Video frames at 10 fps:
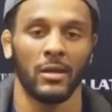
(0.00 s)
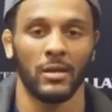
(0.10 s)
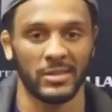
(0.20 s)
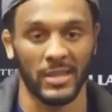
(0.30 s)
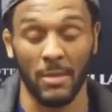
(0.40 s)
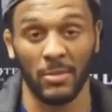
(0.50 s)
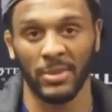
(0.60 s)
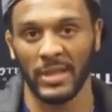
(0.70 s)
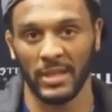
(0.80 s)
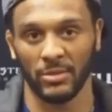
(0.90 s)
It's time to put
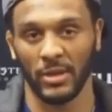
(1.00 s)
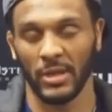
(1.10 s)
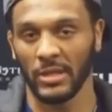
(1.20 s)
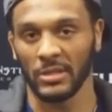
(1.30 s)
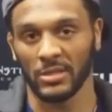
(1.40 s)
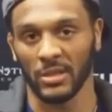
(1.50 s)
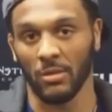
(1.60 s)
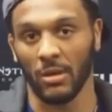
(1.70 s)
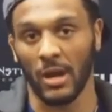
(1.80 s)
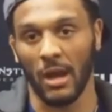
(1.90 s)
that to an end. So
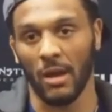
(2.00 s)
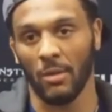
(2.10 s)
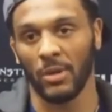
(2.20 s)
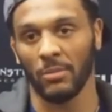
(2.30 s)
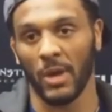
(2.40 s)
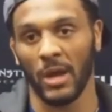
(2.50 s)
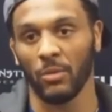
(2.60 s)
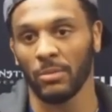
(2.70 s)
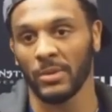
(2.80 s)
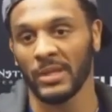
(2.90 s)
I wouldn't mind
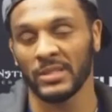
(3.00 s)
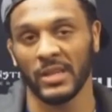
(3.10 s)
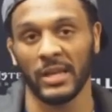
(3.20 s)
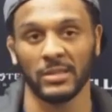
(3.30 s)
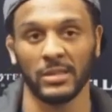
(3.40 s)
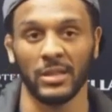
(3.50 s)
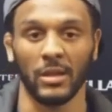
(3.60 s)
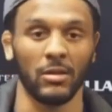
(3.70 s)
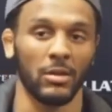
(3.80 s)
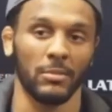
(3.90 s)
whooping his ass and then
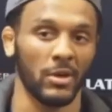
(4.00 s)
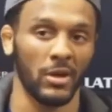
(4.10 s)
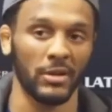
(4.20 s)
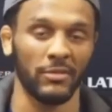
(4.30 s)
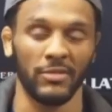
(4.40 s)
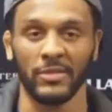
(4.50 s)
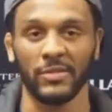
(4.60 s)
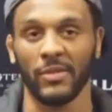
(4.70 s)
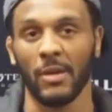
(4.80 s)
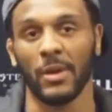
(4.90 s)
going up to
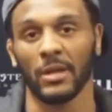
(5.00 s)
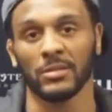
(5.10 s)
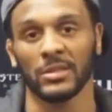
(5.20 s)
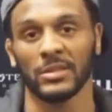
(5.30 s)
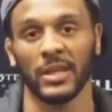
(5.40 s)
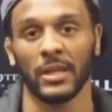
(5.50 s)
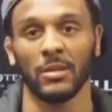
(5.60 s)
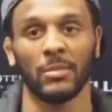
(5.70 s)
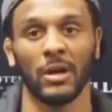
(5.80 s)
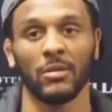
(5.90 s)
155 pounds and taking the
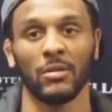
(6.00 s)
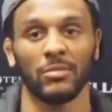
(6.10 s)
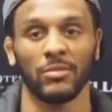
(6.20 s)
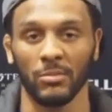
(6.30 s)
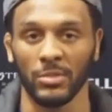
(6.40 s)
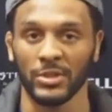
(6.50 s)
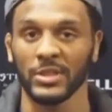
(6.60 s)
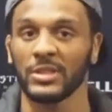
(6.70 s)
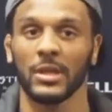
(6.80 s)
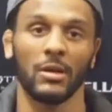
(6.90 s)
belt from
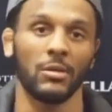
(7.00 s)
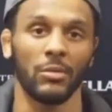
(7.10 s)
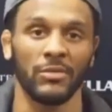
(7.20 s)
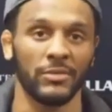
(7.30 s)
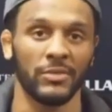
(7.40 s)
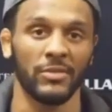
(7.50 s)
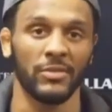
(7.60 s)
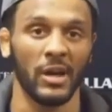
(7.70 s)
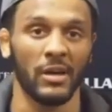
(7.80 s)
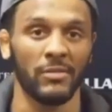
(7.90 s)
Patricio at
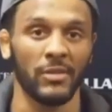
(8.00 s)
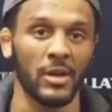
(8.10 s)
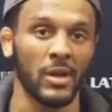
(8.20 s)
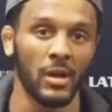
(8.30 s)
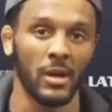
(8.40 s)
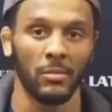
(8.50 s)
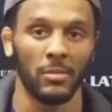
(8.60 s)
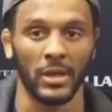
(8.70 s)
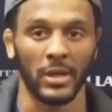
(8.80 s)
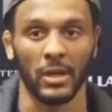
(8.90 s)
155.
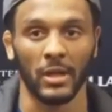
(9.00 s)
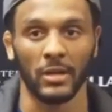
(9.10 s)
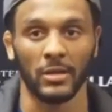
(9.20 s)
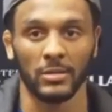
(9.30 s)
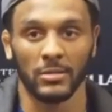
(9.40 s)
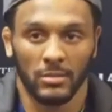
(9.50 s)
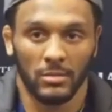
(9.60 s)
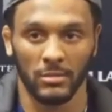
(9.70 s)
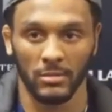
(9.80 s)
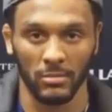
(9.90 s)
But
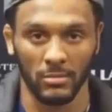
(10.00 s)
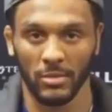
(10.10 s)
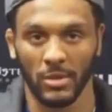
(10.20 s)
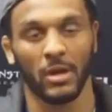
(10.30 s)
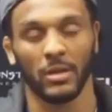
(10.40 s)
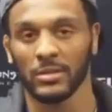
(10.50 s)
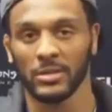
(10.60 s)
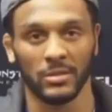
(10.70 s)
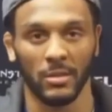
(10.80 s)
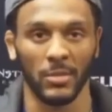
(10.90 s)

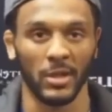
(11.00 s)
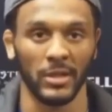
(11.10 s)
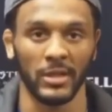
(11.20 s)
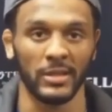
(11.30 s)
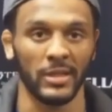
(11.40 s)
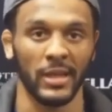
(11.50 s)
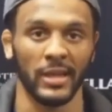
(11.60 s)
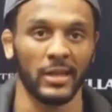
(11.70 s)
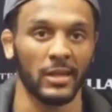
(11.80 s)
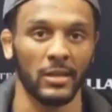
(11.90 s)
regardless, I'm looking to eat the cake.